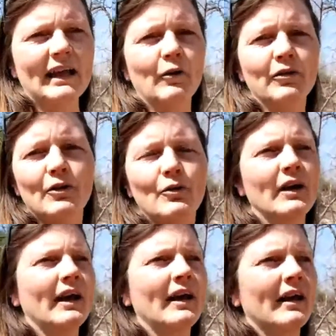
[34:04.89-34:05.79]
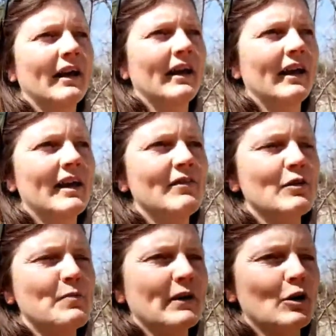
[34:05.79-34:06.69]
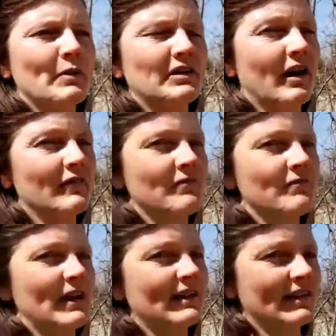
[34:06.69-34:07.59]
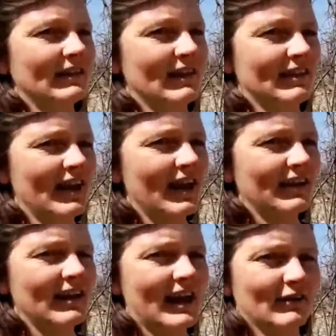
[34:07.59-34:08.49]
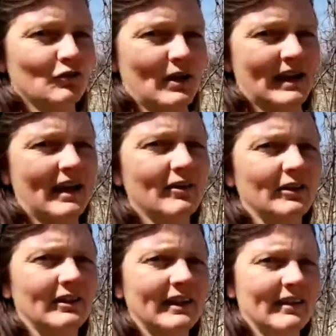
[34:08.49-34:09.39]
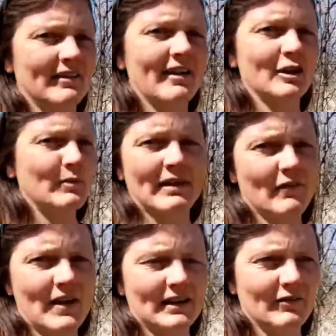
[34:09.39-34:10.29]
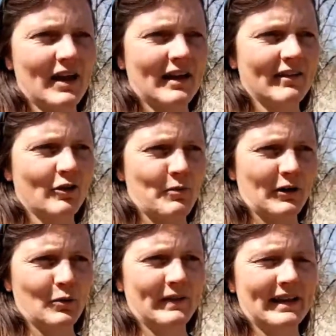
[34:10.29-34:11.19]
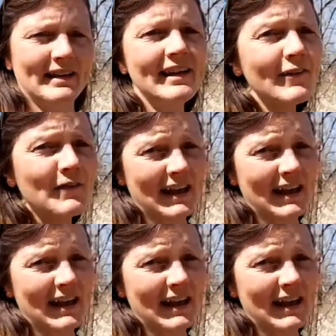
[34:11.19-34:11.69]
And also, if it's bigger but not facing the sun at a straight angle, it's not going to be as effective as a smaller one that is